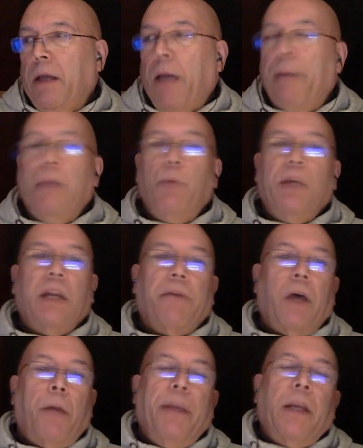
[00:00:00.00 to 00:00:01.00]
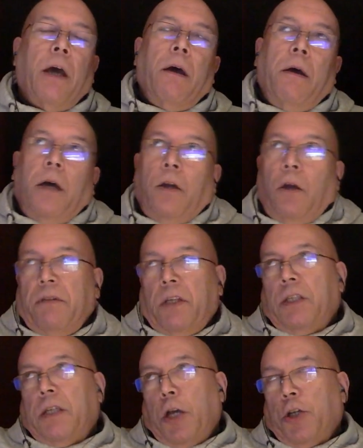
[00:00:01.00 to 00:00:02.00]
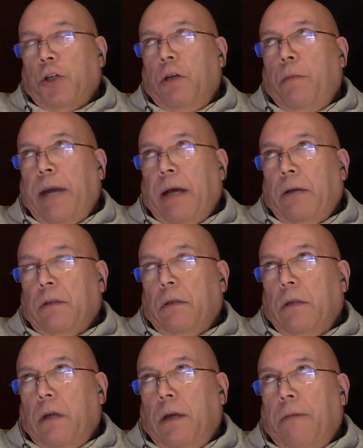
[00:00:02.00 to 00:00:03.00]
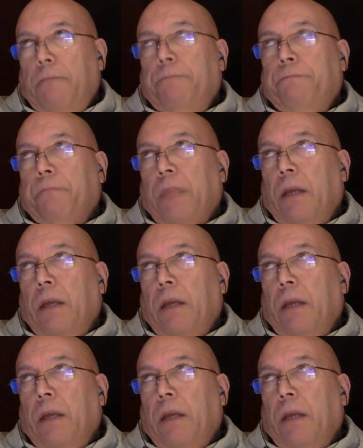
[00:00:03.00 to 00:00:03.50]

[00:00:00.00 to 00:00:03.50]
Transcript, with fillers: I mean, we could have, a, I mean, a, a lot of discussion about um,